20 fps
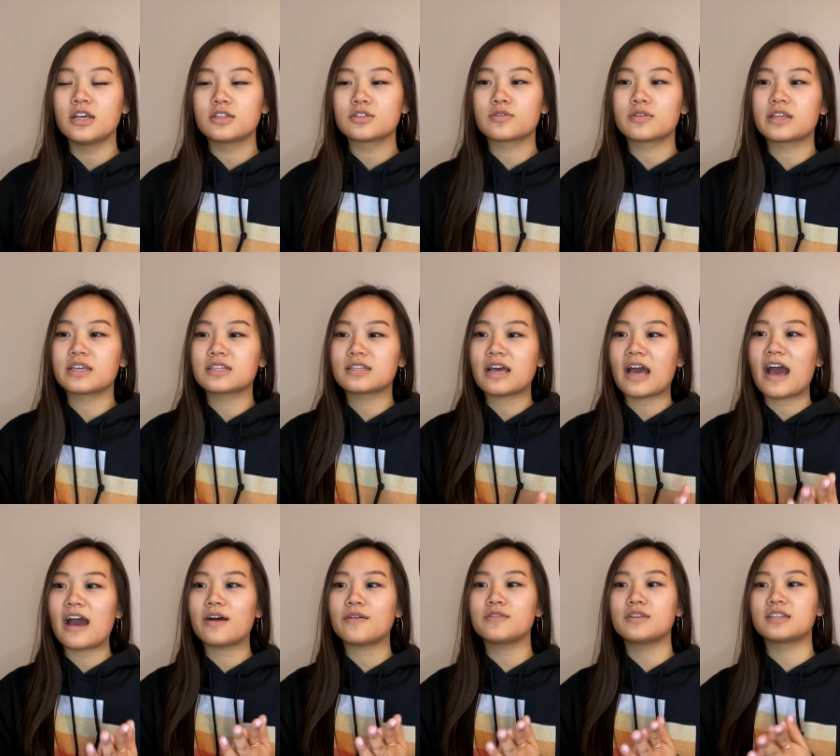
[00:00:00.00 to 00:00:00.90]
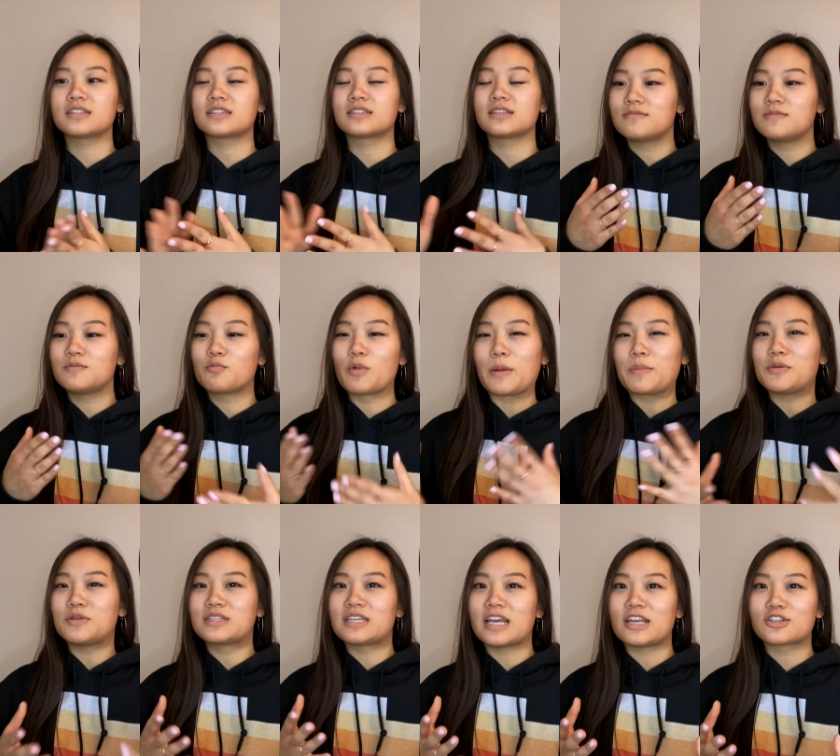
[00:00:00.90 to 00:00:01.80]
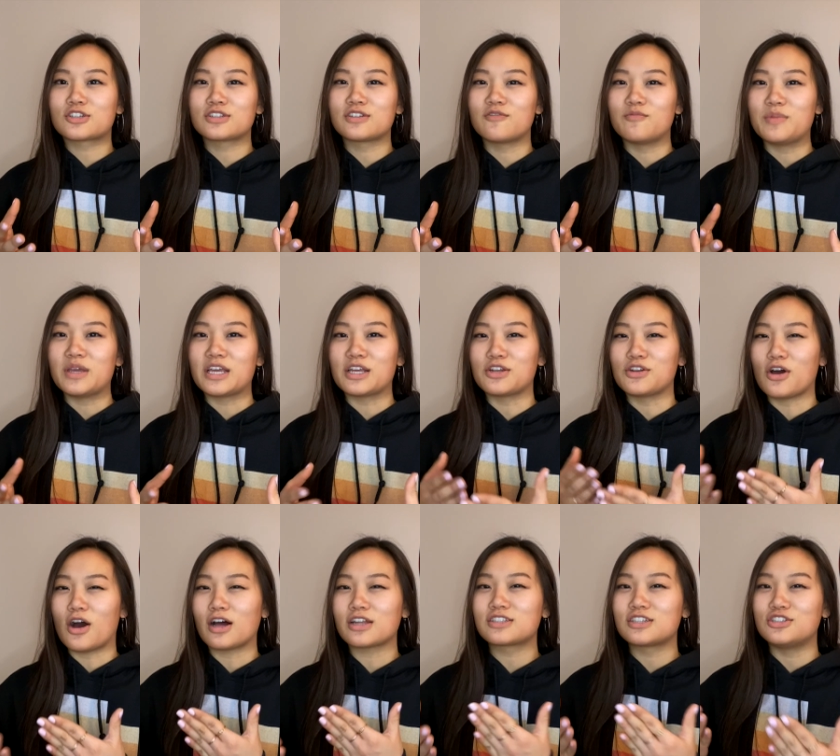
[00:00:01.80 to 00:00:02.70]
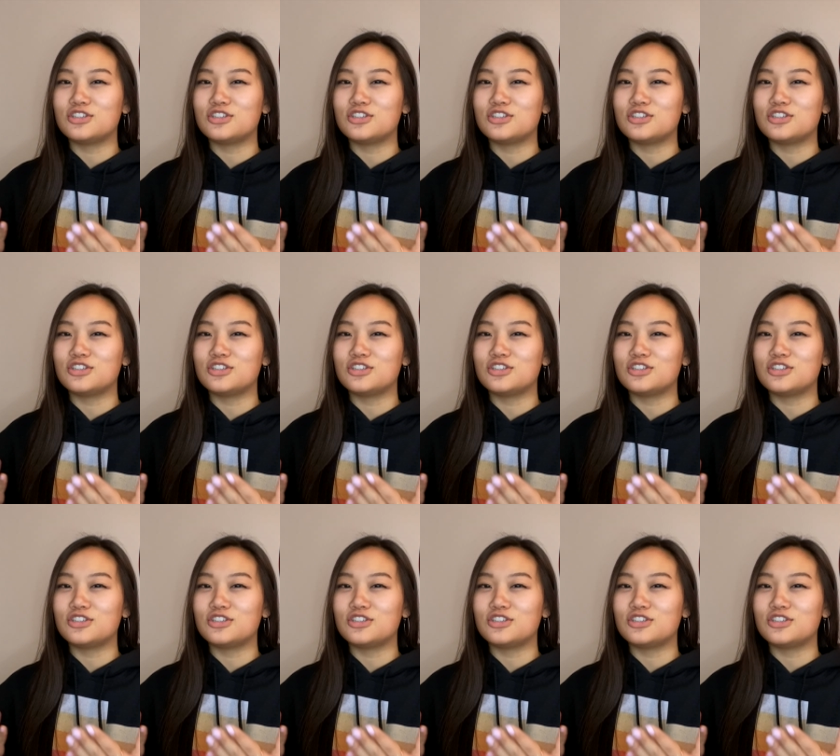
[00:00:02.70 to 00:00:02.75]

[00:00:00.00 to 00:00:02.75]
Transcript: So they have this reputation of being not